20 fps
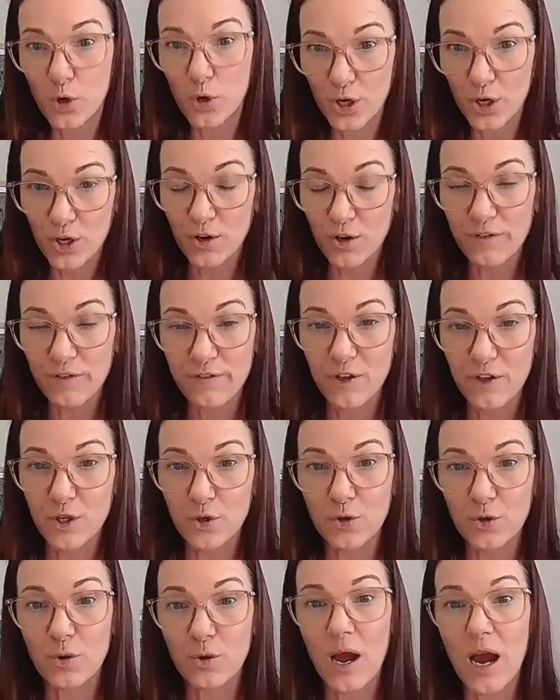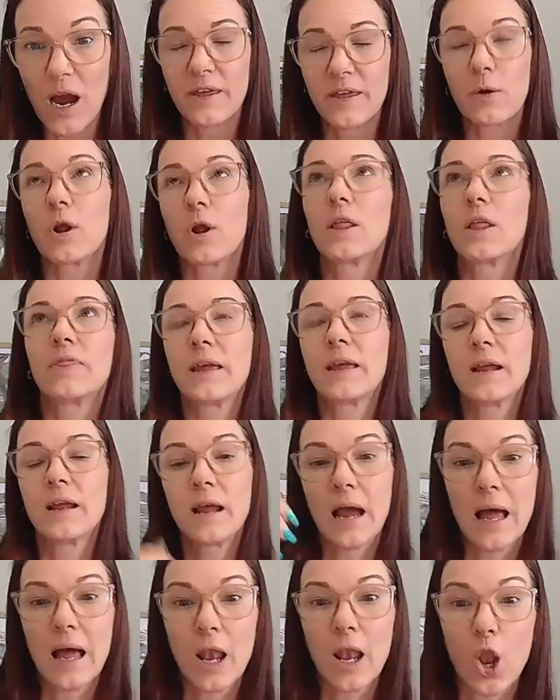work for you,
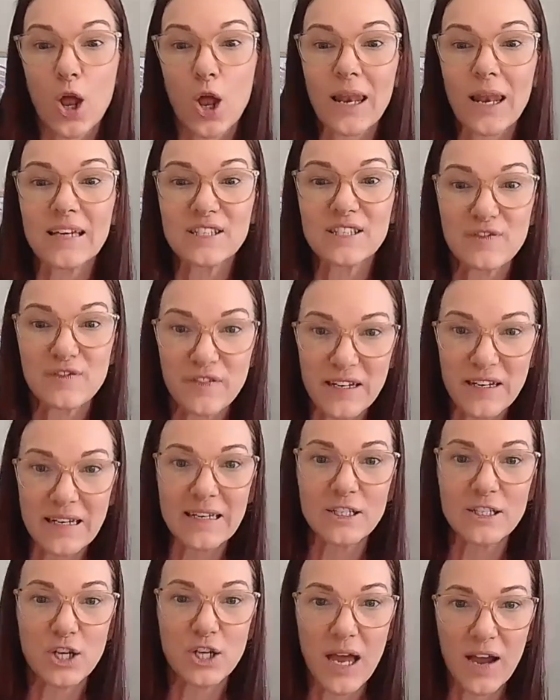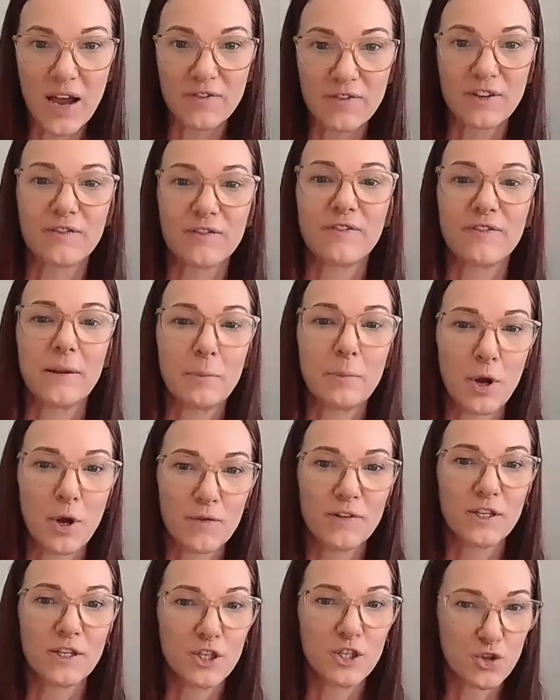they're a lot less fiddly to have to flip
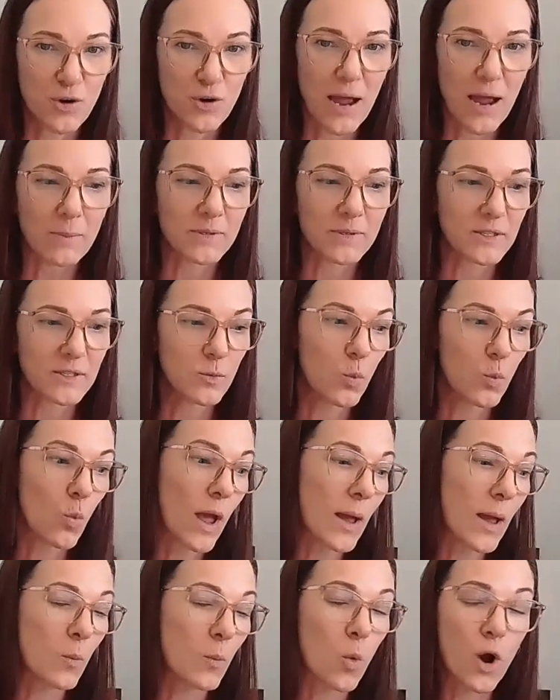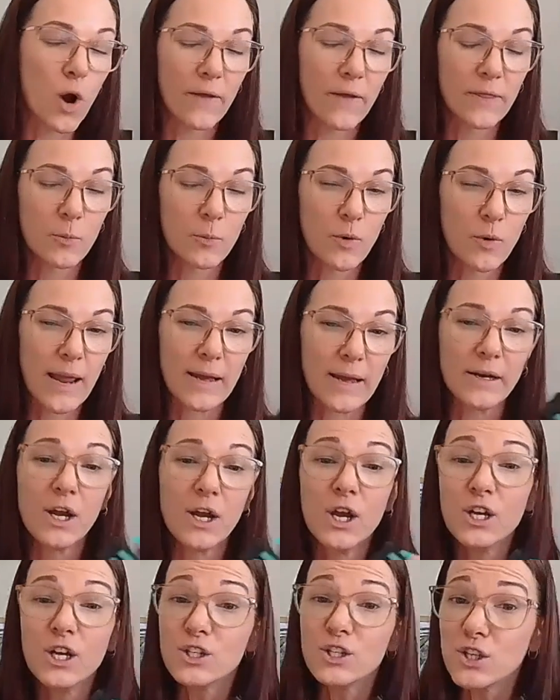over the straps and wind them around.
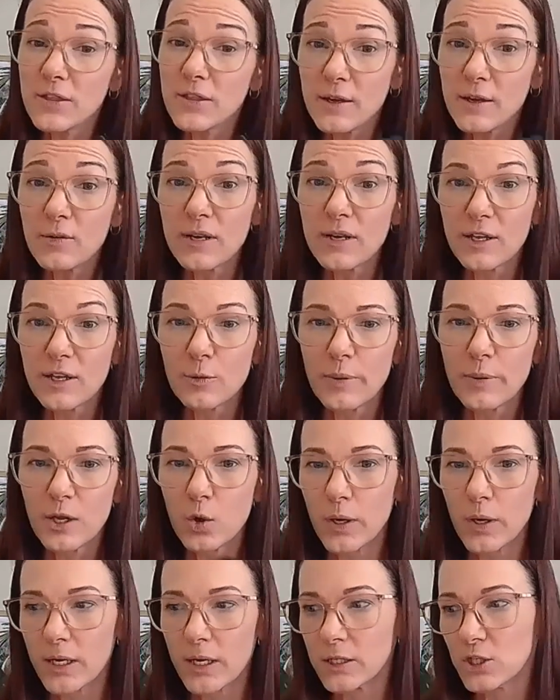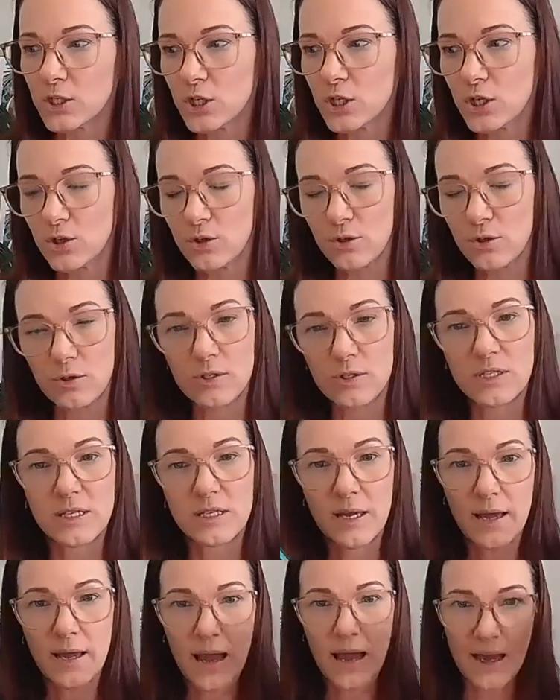So they're a little bit quicker to
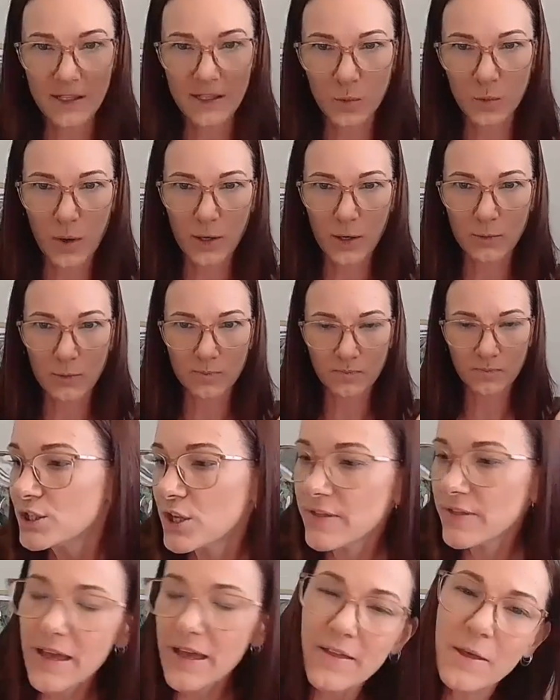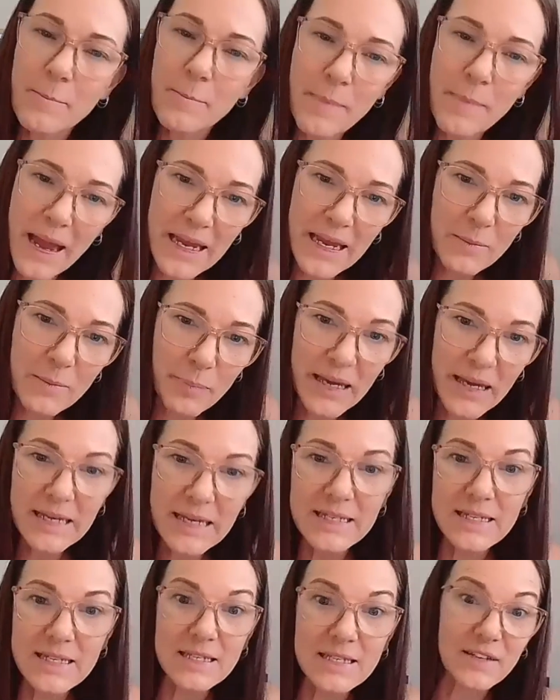use as well. So they're the main
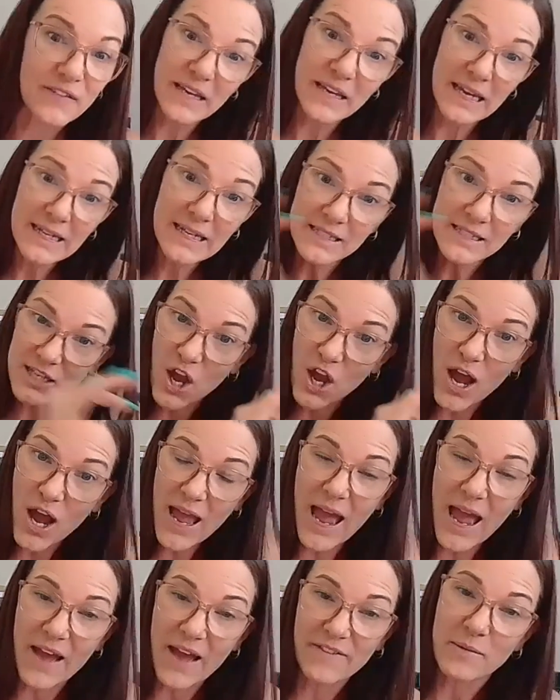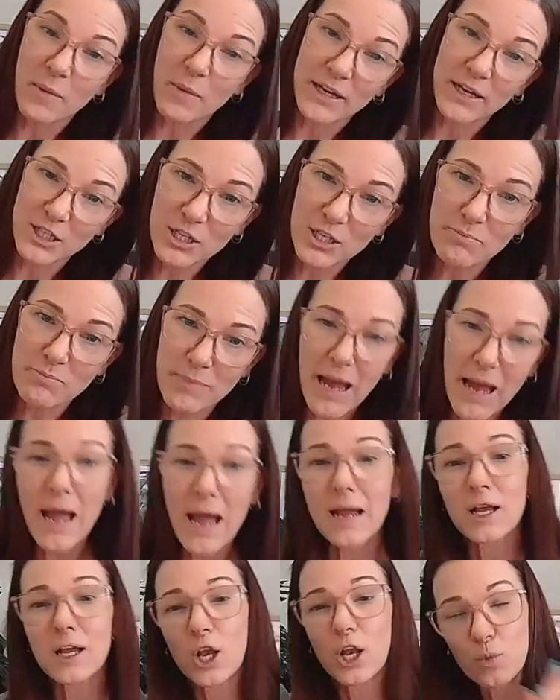pieces of kit I have in my gym
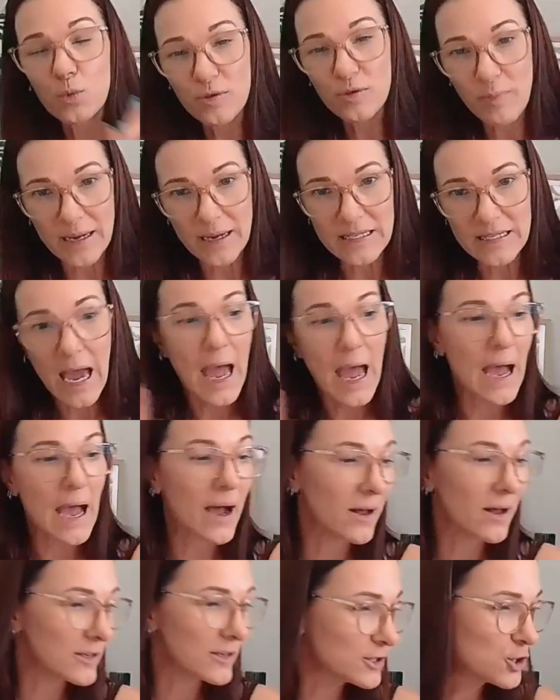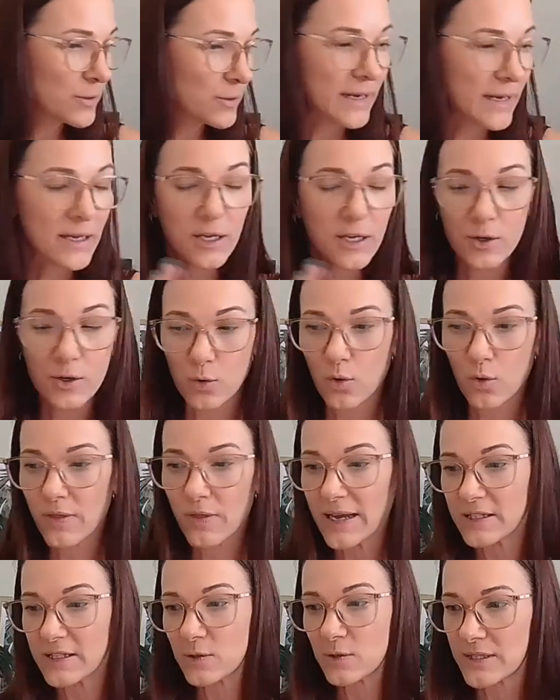bag, along with my towel and drink and all
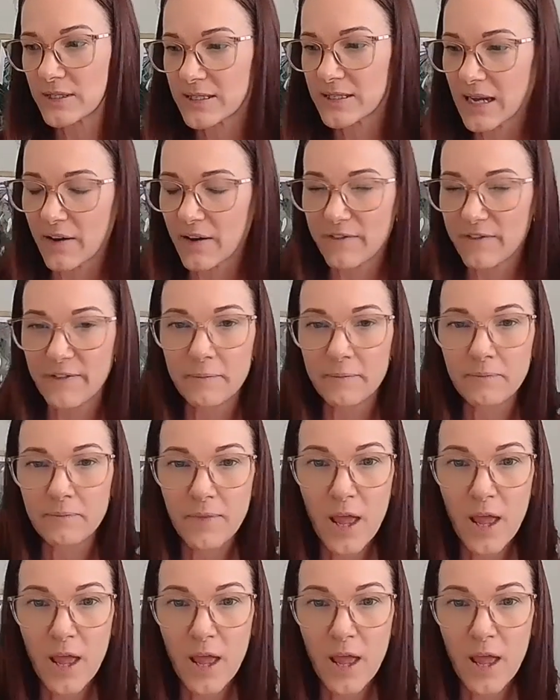that sort of stuff.